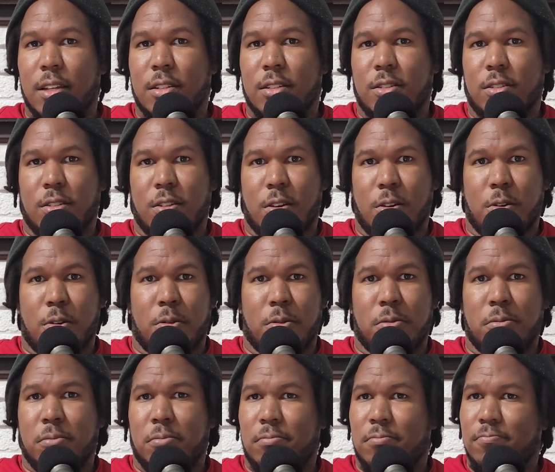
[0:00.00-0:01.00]

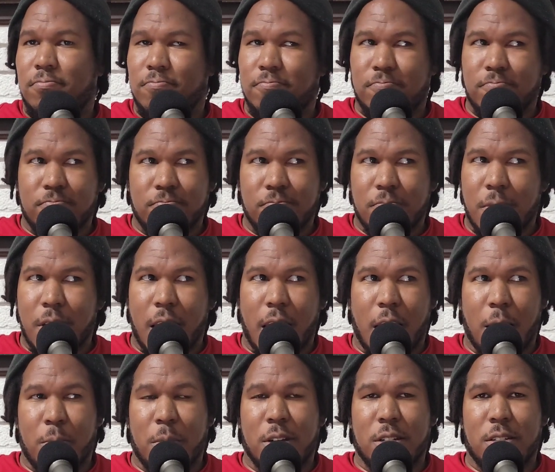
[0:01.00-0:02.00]
So
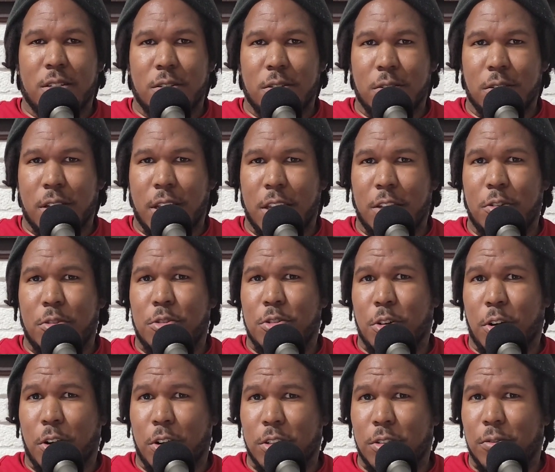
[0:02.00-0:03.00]
how much can you
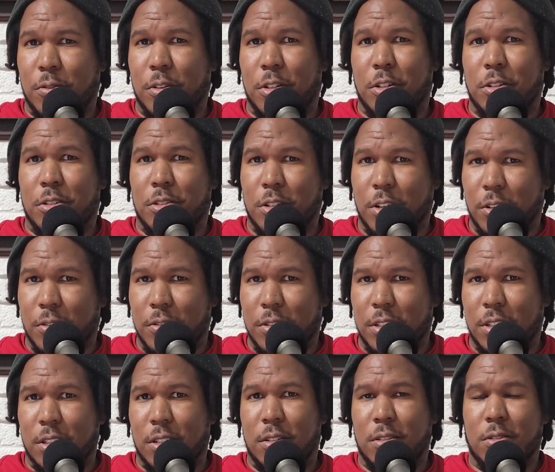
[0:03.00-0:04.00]
charge for your
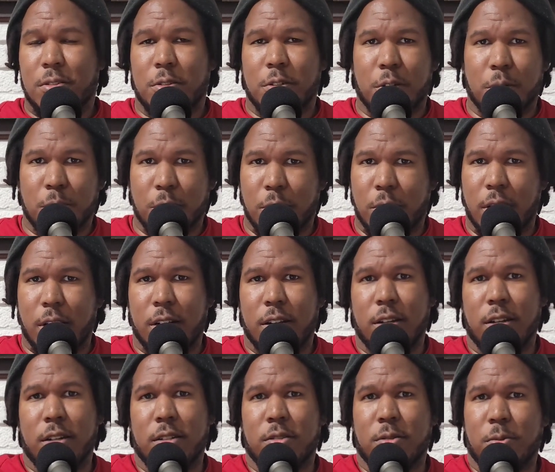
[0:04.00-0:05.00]
services or your
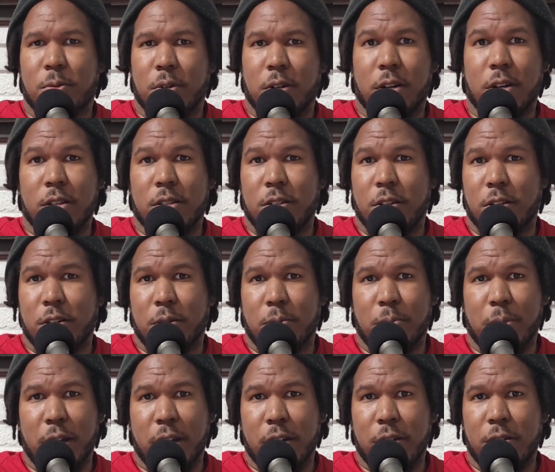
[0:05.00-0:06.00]
products? What are your
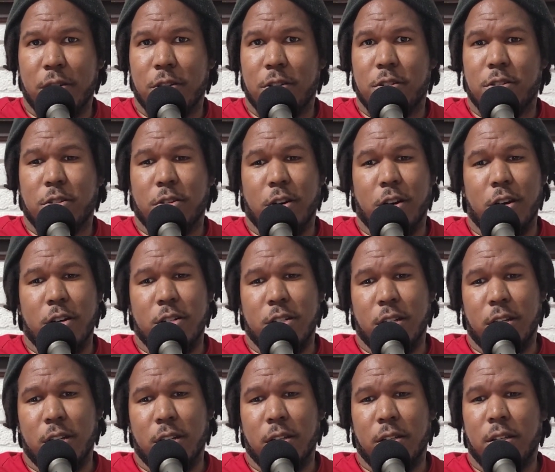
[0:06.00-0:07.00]
competitors
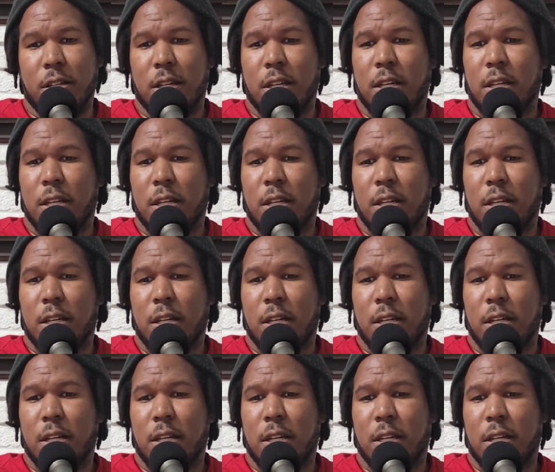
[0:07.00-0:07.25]
charging?